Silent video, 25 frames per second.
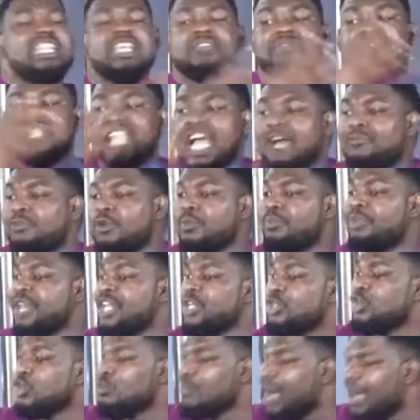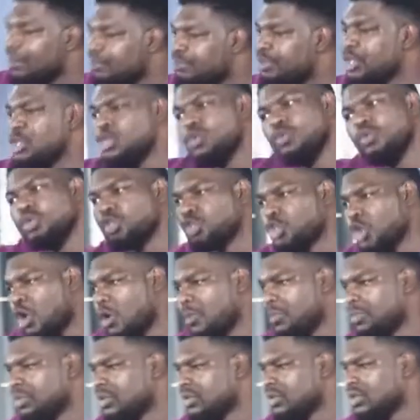if devil bring human being, you will
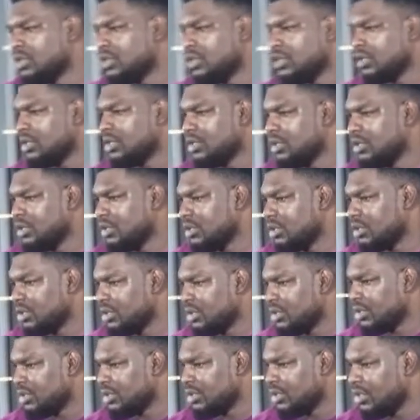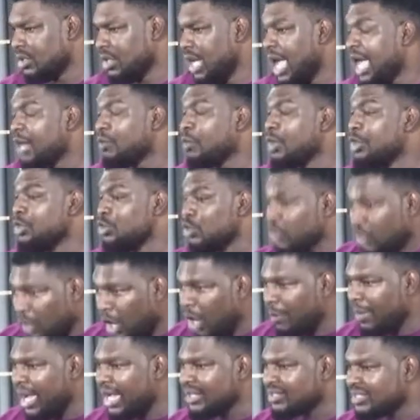chop. And when you
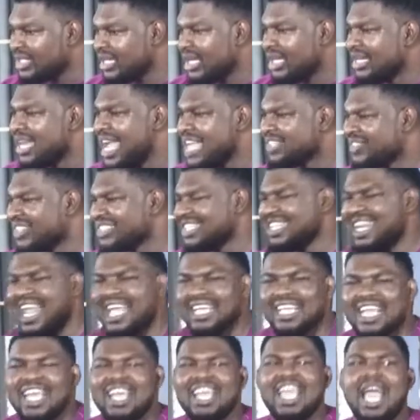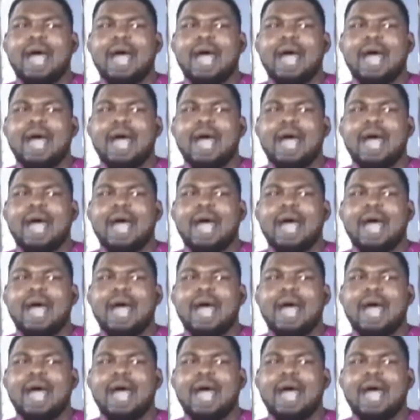come out, there's nothing like, hey,